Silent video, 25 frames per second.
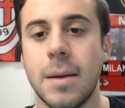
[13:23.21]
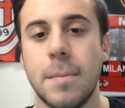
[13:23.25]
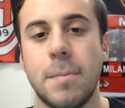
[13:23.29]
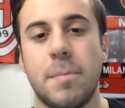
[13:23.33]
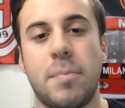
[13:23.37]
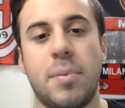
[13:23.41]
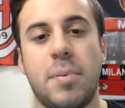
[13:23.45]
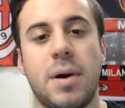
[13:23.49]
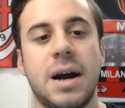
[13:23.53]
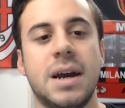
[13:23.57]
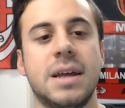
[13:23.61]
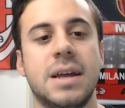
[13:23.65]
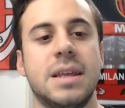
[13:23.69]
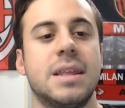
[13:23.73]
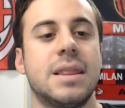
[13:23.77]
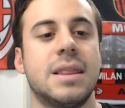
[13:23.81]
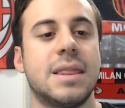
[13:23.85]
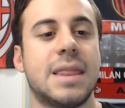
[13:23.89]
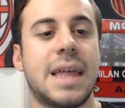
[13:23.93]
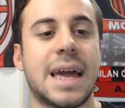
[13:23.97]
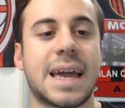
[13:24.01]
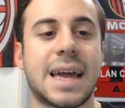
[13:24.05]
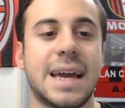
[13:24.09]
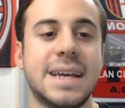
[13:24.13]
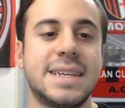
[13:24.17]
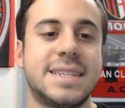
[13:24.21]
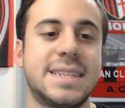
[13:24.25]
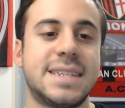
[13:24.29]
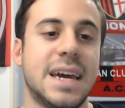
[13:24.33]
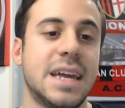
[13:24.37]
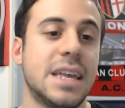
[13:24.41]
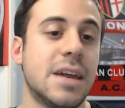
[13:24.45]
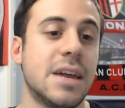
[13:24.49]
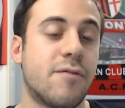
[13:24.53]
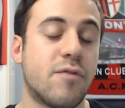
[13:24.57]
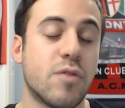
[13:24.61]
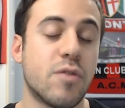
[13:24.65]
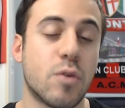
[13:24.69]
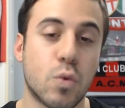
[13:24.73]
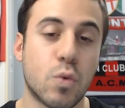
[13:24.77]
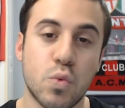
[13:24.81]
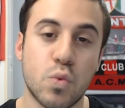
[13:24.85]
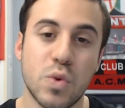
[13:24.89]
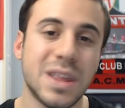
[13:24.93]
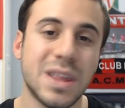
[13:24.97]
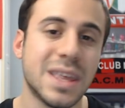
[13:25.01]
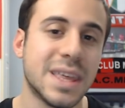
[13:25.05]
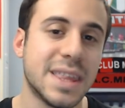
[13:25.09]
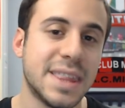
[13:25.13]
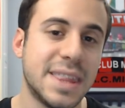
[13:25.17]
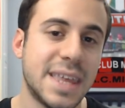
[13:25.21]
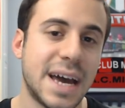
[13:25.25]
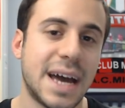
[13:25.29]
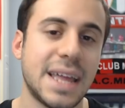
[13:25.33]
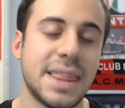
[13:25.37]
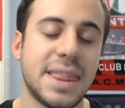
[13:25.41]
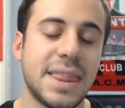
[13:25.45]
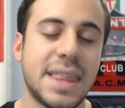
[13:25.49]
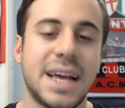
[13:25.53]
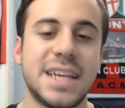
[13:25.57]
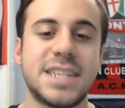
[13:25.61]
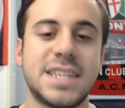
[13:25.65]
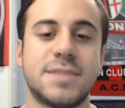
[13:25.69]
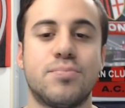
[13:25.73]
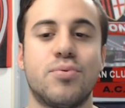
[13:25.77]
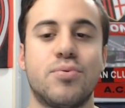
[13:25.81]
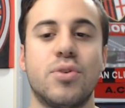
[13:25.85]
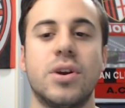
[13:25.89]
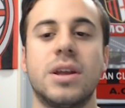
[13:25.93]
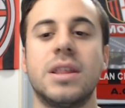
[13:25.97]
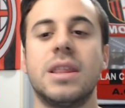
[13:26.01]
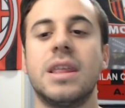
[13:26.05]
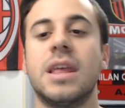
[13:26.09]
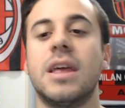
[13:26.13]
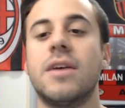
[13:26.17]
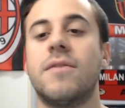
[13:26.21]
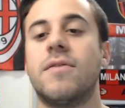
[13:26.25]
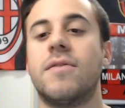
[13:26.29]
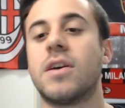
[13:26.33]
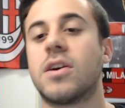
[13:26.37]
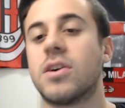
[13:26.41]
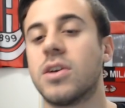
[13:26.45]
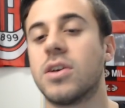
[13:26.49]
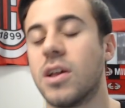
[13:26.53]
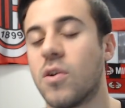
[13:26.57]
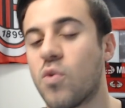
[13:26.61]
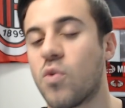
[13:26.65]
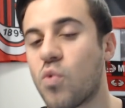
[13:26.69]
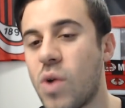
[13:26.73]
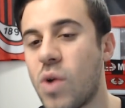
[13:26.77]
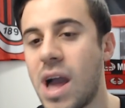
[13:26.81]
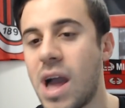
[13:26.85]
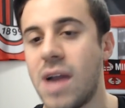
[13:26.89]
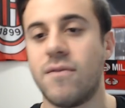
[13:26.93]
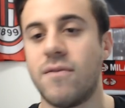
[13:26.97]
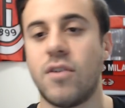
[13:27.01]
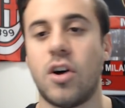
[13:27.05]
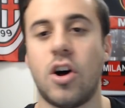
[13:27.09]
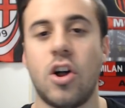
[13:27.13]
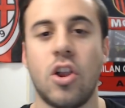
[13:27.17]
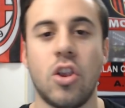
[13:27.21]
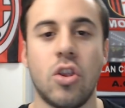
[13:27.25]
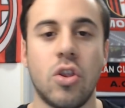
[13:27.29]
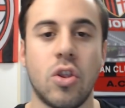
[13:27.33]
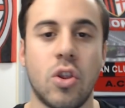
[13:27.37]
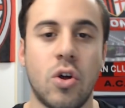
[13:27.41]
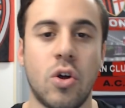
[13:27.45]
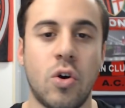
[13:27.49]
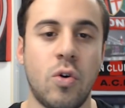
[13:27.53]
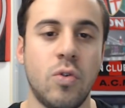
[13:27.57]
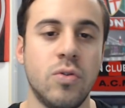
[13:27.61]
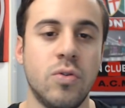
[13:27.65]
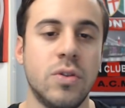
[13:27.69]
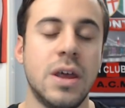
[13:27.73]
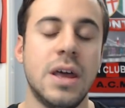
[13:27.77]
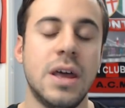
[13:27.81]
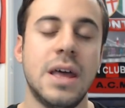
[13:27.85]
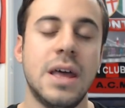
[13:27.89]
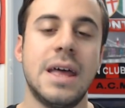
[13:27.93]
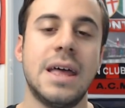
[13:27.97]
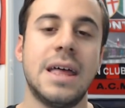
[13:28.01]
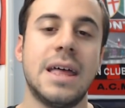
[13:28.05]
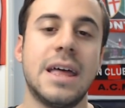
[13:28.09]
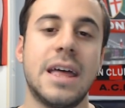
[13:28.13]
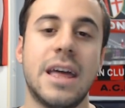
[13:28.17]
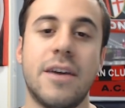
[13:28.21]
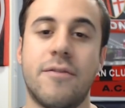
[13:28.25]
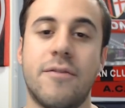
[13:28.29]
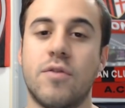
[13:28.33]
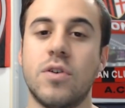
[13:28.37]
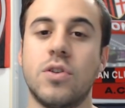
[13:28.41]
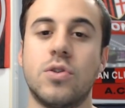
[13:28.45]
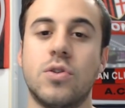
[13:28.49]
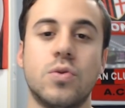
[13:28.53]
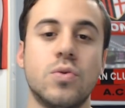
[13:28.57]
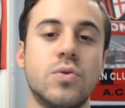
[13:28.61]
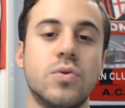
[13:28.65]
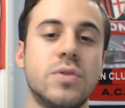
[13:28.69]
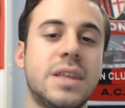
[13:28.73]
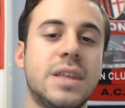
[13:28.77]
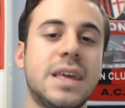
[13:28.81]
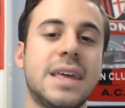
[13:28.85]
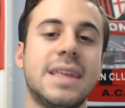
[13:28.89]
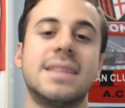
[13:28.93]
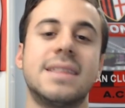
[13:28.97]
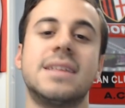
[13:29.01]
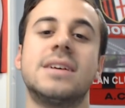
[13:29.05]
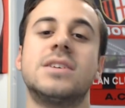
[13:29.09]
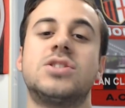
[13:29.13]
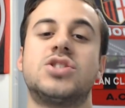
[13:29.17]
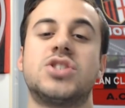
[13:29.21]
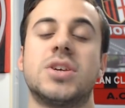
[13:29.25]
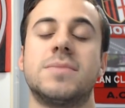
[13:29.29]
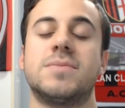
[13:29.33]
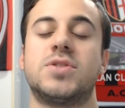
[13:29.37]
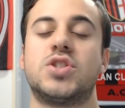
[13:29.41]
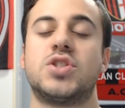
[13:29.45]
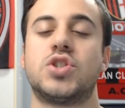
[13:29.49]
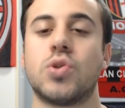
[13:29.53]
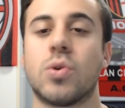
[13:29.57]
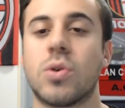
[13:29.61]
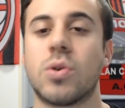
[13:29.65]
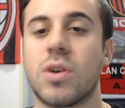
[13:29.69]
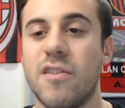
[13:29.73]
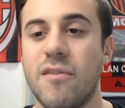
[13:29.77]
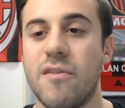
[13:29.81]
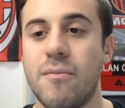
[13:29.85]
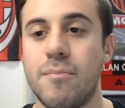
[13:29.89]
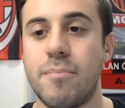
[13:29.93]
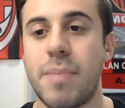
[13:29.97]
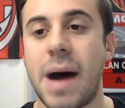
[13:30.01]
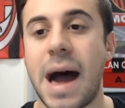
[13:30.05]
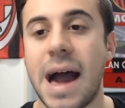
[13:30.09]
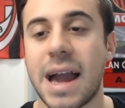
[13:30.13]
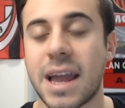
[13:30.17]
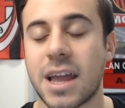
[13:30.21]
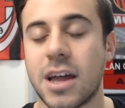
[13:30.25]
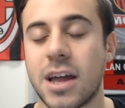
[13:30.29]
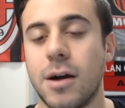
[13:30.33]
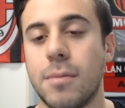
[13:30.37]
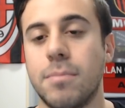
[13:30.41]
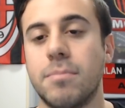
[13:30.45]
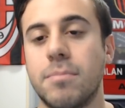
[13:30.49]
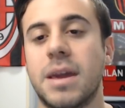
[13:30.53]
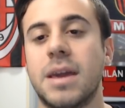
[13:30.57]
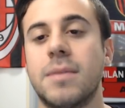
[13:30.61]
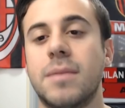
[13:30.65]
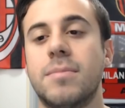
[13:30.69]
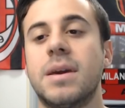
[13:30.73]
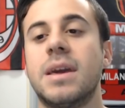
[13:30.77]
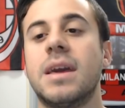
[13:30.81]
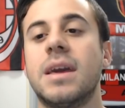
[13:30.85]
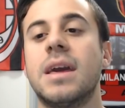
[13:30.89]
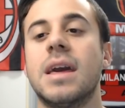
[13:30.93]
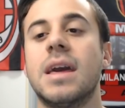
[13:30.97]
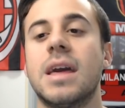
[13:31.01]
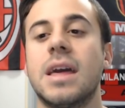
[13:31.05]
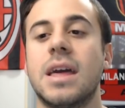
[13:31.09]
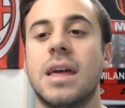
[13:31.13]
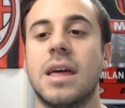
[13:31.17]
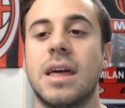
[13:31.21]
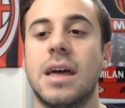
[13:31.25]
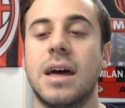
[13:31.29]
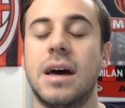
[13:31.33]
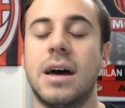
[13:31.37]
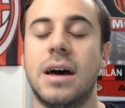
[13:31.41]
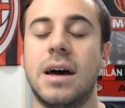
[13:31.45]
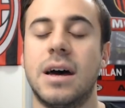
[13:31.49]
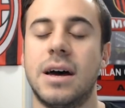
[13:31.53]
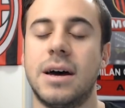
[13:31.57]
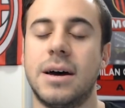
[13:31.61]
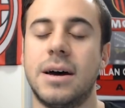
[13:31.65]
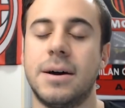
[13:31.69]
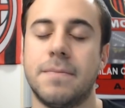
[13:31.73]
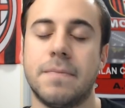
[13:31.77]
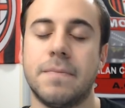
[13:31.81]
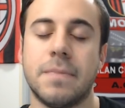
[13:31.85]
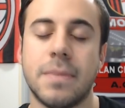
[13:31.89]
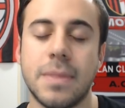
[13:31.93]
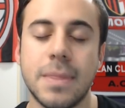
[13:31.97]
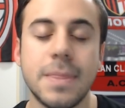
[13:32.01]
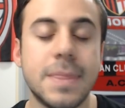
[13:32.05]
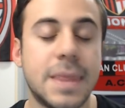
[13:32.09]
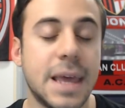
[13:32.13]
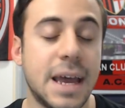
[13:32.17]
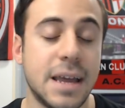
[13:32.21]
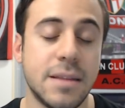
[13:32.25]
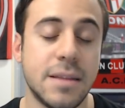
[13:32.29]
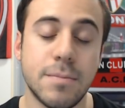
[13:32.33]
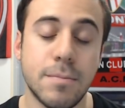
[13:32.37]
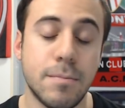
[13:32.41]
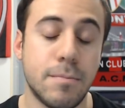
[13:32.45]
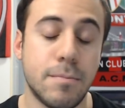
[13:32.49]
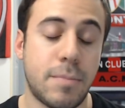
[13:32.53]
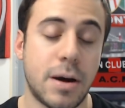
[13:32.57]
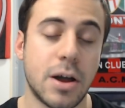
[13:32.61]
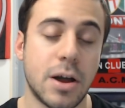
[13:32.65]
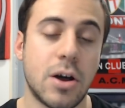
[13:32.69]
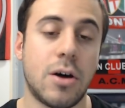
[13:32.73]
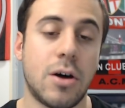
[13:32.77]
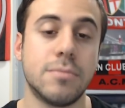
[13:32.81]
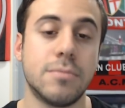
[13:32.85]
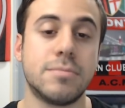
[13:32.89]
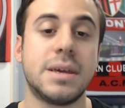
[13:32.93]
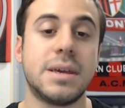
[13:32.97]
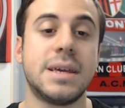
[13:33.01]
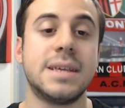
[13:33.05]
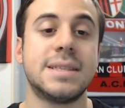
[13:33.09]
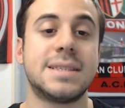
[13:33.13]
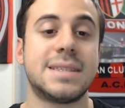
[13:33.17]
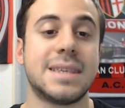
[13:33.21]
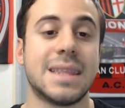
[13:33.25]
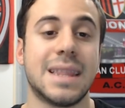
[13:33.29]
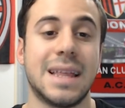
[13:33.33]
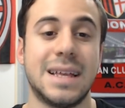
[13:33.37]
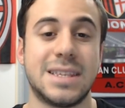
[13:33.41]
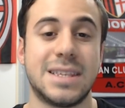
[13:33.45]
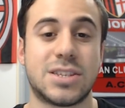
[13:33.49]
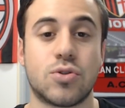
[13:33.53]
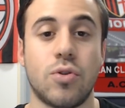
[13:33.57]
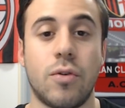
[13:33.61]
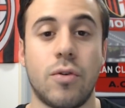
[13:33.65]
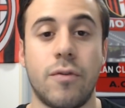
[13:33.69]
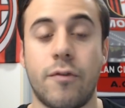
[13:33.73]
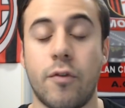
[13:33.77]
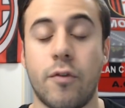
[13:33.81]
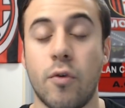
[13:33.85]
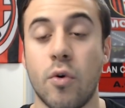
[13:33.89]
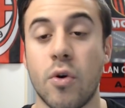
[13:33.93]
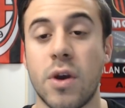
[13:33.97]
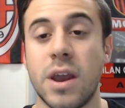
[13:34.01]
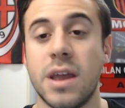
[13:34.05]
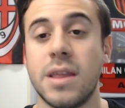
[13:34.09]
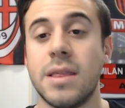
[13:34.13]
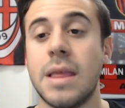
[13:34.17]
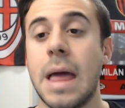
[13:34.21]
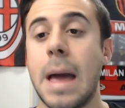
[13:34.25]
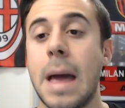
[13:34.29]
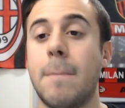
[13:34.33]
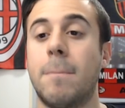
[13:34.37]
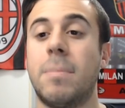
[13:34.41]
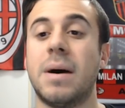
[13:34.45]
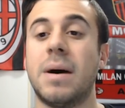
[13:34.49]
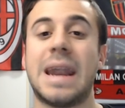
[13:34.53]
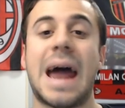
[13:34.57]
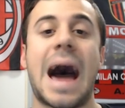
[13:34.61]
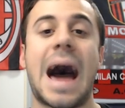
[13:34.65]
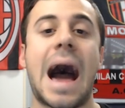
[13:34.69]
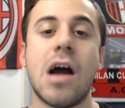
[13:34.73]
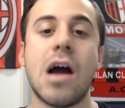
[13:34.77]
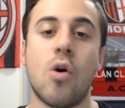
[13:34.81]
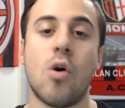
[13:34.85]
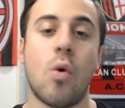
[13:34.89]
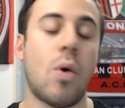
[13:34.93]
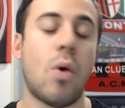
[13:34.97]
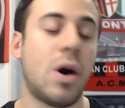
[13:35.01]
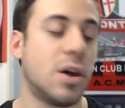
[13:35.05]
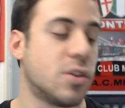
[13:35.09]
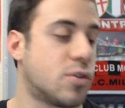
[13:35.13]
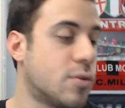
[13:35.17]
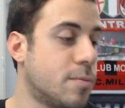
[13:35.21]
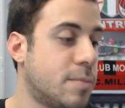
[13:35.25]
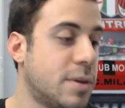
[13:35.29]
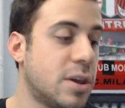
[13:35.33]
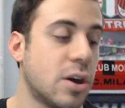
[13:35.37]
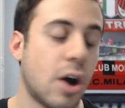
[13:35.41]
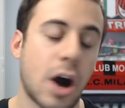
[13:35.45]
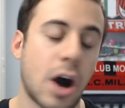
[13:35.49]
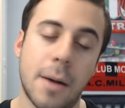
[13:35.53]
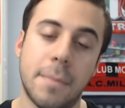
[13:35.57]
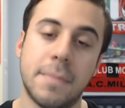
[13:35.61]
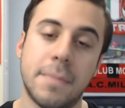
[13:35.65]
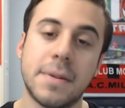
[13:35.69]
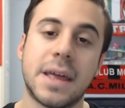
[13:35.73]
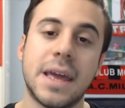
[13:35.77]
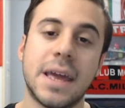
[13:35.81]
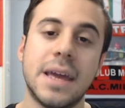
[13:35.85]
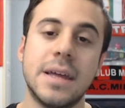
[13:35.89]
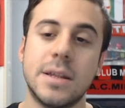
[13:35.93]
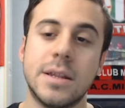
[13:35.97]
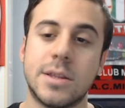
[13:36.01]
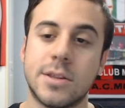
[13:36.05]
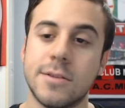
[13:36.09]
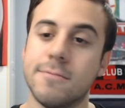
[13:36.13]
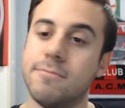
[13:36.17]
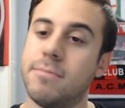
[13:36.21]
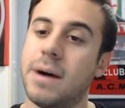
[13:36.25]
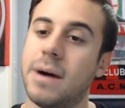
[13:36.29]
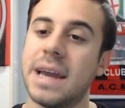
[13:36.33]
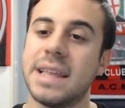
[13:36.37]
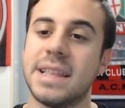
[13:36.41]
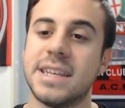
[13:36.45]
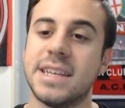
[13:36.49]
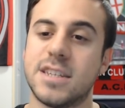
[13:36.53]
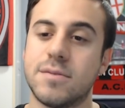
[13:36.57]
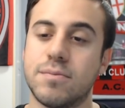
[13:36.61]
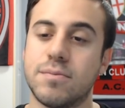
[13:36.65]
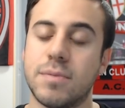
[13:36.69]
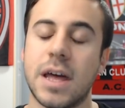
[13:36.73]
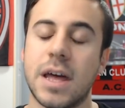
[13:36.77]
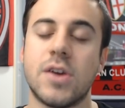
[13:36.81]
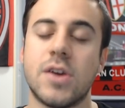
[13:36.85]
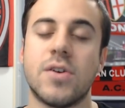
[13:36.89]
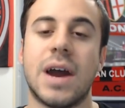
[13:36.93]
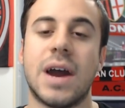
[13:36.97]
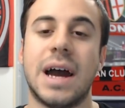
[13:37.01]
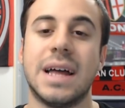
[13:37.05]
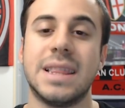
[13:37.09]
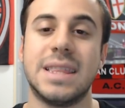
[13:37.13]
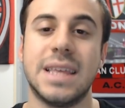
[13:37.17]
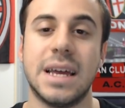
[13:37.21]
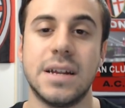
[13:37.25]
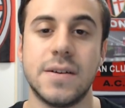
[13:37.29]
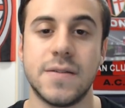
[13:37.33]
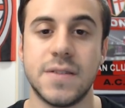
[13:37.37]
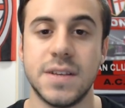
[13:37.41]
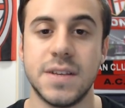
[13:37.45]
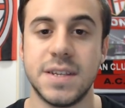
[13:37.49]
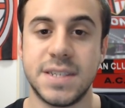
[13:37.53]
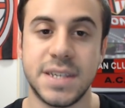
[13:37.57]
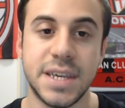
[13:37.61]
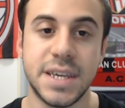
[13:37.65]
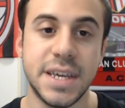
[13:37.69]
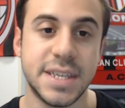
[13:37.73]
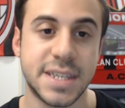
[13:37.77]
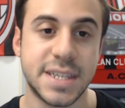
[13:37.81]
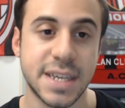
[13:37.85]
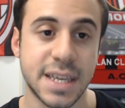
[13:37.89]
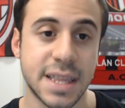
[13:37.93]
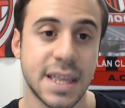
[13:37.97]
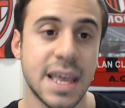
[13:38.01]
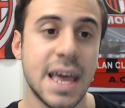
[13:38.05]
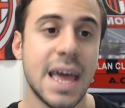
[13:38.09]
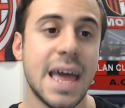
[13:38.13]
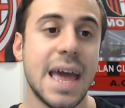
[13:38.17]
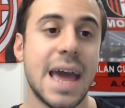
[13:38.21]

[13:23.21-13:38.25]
But like I said, if we're really that desperate, if he could arrive on loan, if we do need some sort of backup maybe, then by all means, let's go for it. But I don't want to be obligated to buy this player at the end of the season.